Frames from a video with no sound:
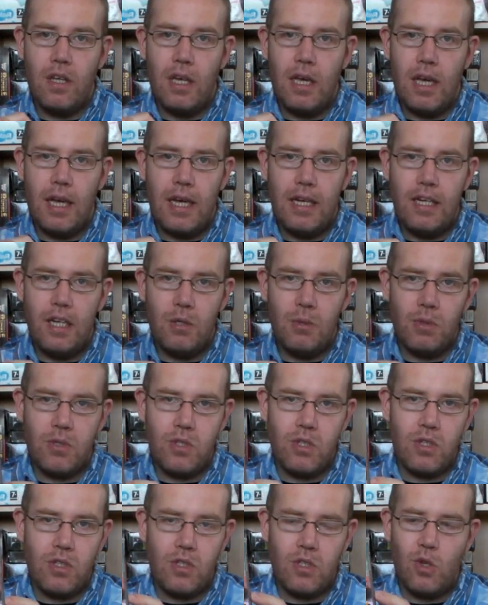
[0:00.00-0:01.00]
And this was
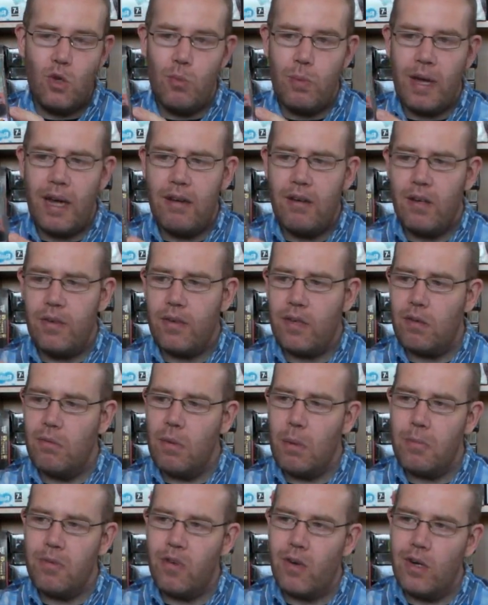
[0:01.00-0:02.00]
just £2, I think I
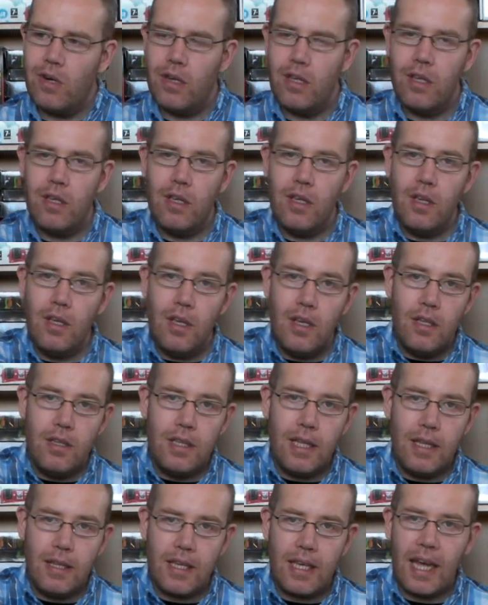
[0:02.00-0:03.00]
remember rightly.
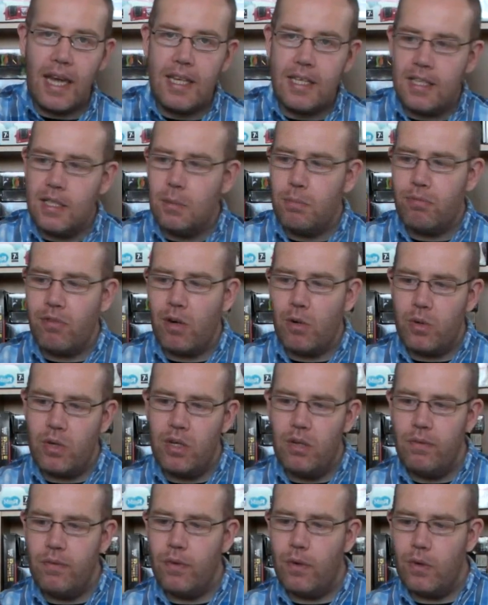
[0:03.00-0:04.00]
Now the case is broken,
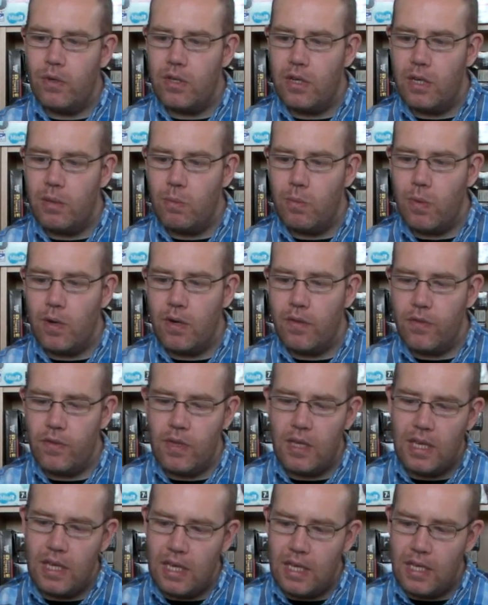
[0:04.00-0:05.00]
unfortunately.
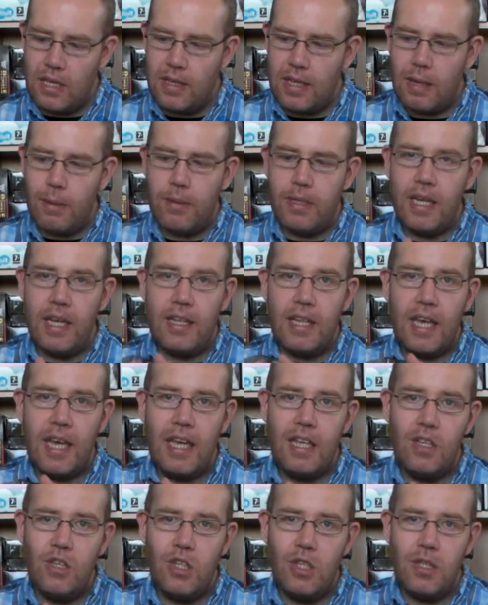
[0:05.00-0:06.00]
That one there, the
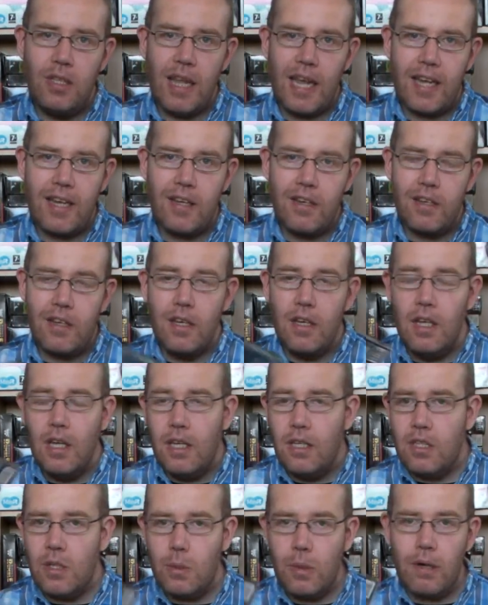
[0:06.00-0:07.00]
hinge is knackered.
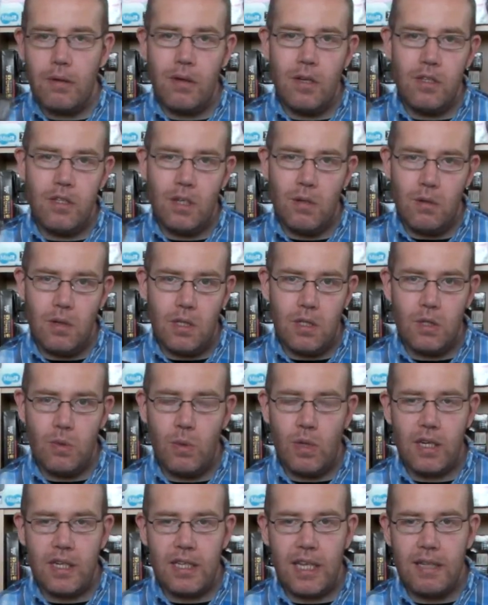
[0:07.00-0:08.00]
So what I'm going to do is, when
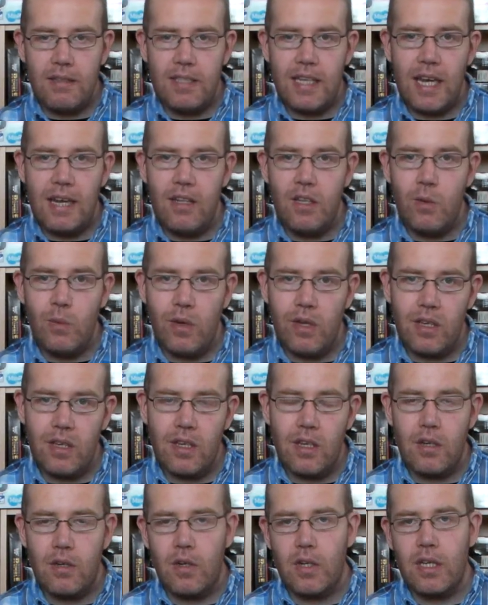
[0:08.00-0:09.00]
I go downtown in the week,
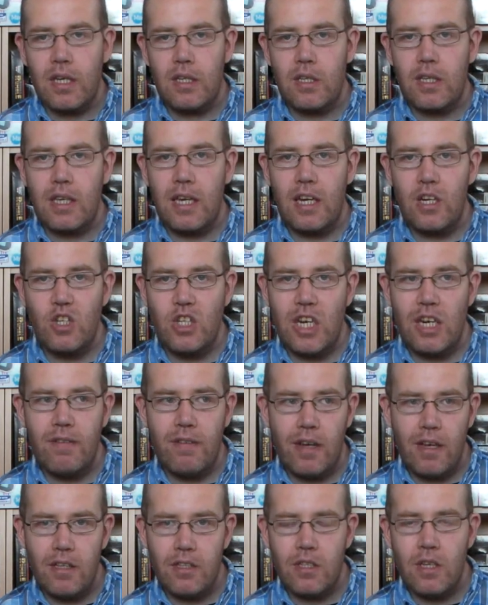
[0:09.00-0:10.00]
I'm going to go to Cash
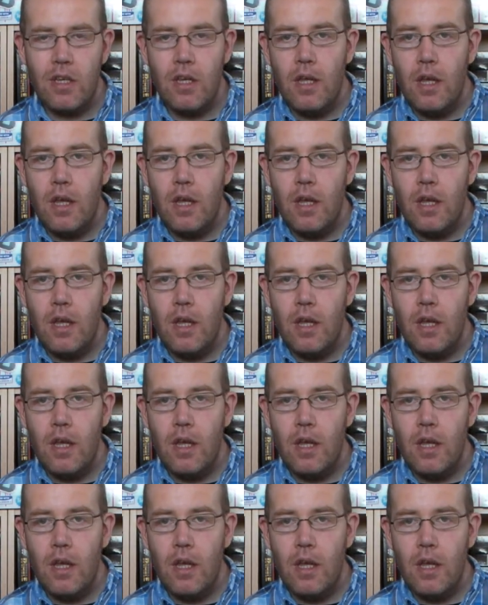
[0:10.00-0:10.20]
Generators,